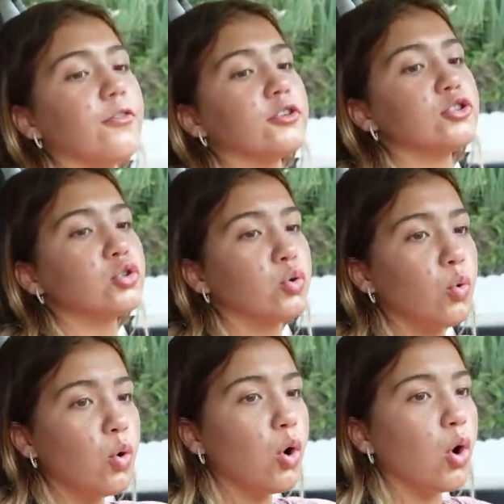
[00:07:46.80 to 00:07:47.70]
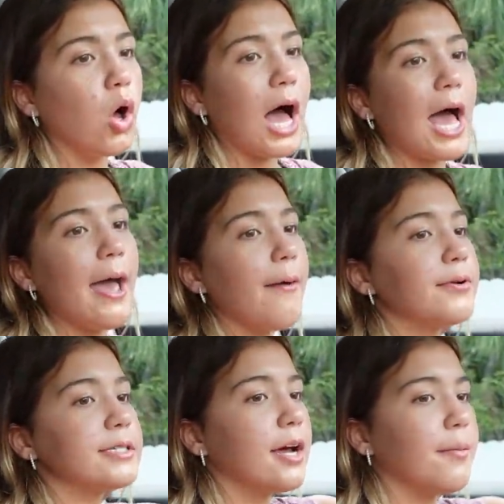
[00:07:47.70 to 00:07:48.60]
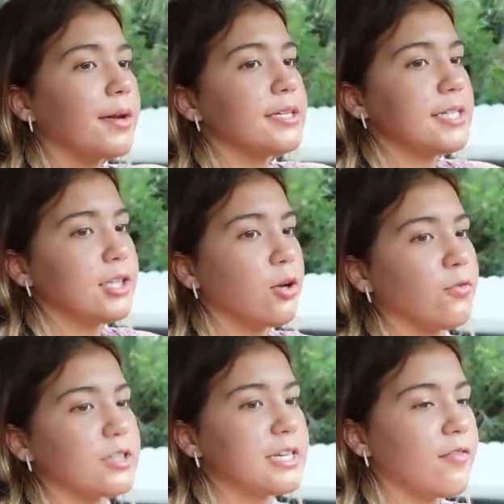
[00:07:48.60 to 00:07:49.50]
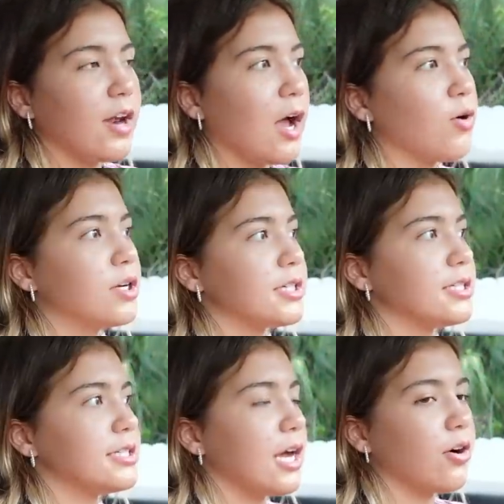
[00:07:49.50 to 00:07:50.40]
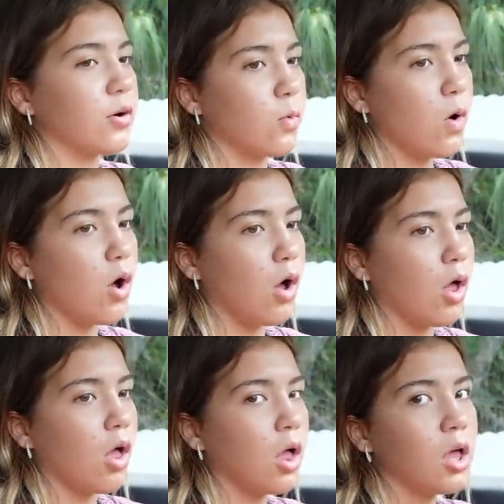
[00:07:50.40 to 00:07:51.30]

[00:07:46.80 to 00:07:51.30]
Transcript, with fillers: for school. I was not about to sit there for 7 hours and stare at a wall.